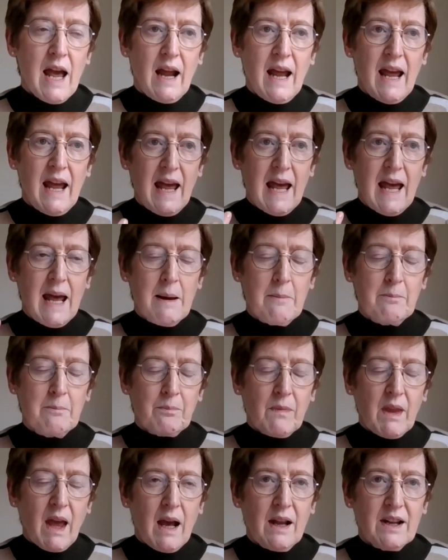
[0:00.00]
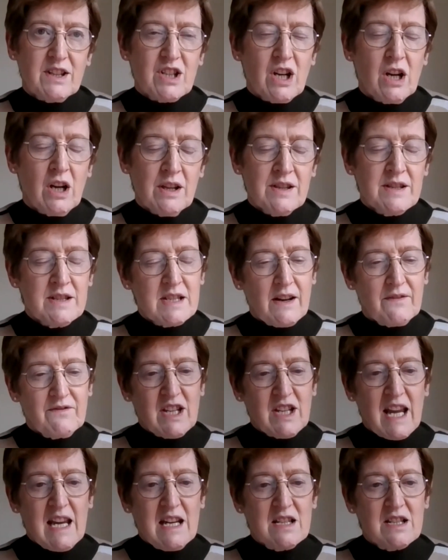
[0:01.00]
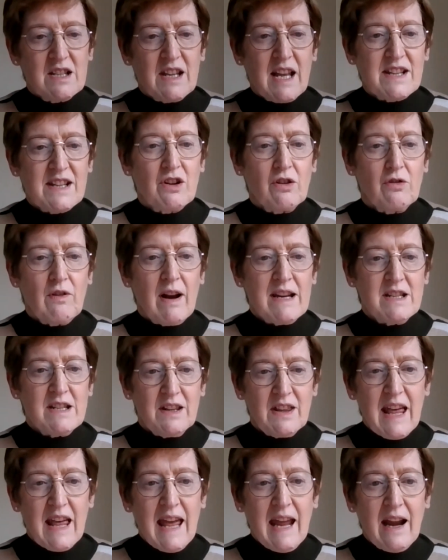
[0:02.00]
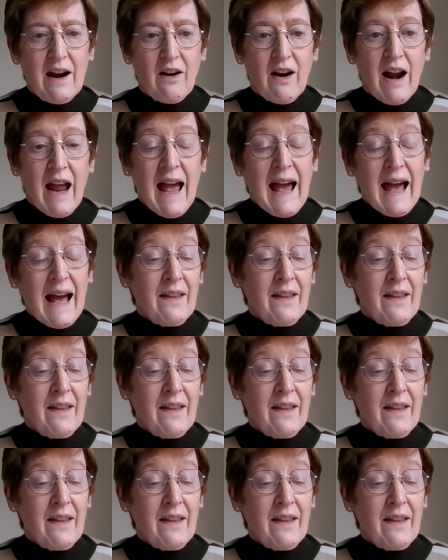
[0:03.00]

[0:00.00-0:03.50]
tons of data that's already there,